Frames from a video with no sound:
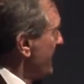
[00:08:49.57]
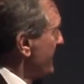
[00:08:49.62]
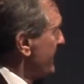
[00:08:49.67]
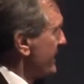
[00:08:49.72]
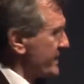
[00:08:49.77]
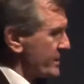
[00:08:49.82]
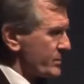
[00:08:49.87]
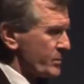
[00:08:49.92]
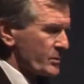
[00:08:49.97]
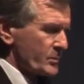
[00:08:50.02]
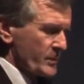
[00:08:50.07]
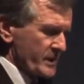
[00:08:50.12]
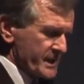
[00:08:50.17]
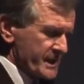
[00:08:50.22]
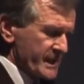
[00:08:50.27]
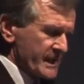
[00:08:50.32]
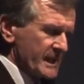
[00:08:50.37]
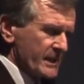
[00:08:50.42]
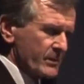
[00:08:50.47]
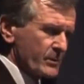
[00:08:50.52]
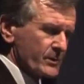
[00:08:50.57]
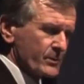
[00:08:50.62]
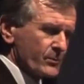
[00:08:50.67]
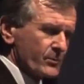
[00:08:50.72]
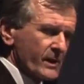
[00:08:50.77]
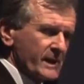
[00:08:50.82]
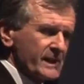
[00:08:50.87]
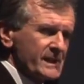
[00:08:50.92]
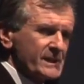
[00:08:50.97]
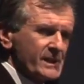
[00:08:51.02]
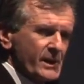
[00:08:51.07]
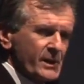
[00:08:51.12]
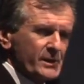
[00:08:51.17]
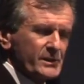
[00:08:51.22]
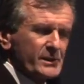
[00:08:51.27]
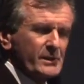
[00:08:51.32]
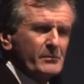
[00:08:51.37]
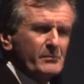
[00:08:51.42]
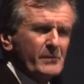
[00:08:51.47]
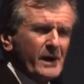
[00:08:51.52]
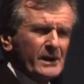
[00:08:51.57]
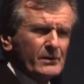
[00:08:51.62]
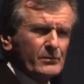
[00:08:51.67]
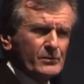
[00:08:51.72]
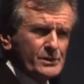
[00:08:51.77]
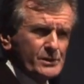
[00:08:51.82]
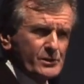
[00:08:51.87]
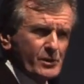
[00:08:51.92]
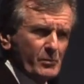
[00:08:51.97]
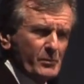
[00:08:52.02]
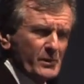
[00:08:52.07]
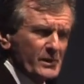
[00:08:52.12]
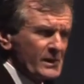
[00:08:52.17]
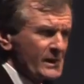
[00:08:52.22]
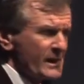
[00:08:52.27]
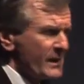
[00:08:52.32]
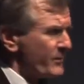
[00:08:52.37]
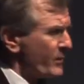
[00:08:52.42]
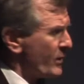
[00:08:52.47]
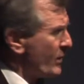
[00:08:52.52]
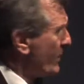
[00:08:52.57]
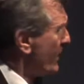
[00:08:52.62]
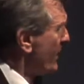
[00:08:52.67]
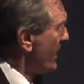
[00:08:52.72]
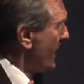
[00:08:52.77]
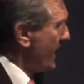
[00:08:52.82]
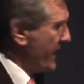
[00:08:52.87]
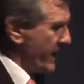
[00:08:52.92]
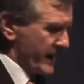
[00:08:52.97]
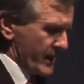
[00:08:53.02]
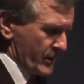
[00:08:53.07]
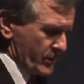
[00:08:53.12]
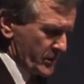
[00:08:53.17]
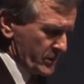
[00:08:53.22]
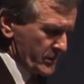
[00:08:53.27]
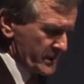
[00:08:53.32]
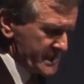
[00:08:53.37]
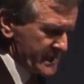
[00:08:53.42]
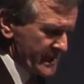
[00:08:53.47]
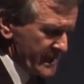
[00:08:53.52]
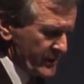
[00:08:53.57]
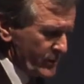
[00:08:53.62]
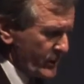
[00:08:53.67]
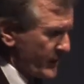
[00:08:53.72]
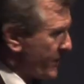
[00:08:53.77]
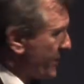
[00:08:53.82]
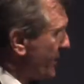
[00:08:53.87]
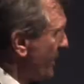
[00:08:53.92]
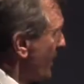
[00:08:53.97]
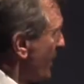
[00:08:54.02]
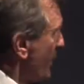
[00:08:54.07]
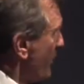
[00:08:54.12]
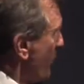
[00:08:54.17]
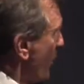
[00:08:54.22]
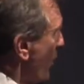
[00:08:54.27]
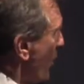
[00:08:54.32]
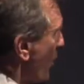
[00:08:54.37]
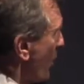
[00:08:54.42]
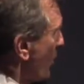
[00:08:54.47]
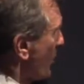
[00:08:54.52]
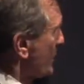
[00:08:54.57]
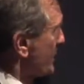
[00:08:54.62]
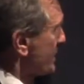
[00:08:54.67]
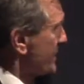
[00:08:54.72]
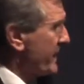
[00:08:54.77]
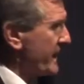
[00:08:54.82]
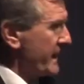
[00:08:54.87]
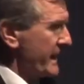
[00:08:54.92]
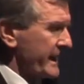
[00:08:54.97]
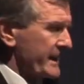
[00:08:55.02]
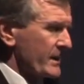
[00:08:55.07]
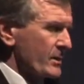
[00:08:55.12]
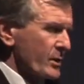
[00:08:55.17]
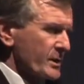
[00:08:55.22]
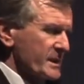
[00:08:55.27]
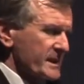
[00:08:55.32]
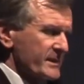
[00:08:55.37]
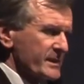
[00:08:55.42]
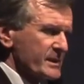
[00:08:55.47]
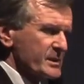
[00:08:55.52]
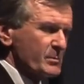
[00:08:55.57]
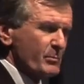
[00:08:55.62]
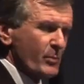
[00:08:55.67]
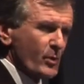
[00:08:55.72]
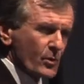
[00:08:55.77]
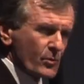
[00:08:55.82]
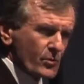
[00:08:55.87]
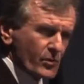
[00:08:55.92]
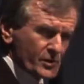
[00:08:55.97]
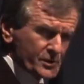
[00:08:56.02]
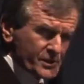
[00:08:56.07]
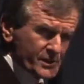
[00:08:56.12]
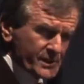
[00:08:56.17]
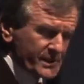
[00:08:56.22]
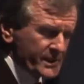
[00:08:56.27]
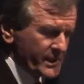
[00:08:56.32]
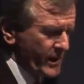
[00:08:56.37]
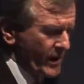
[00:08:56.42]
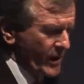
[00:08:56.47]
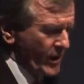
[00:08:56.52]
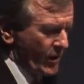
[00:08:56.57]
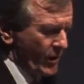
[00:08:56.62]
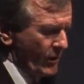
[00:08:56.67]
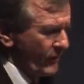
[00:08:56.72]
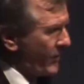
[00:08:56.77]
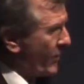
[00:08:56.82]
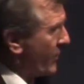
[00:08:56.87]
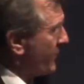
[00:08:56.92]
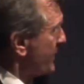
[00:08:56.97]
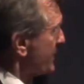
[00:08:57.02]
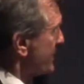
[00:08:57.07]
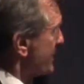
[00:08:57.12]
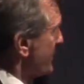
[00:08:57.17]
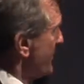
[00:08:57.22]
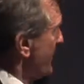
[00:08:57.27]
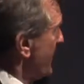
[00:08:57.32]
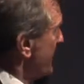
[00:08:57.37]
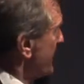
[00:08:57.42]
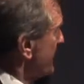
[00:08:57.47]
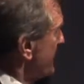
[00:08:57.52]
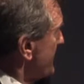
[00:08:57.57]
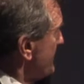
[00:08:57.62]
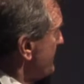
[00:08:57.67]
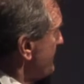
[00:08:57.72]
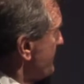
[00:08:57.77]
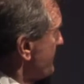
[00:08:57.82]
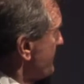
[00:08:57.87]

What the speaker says: This is what we're dealing with right down at the microscopic level, where we're dealing with pores and looking at this porosity of the cement.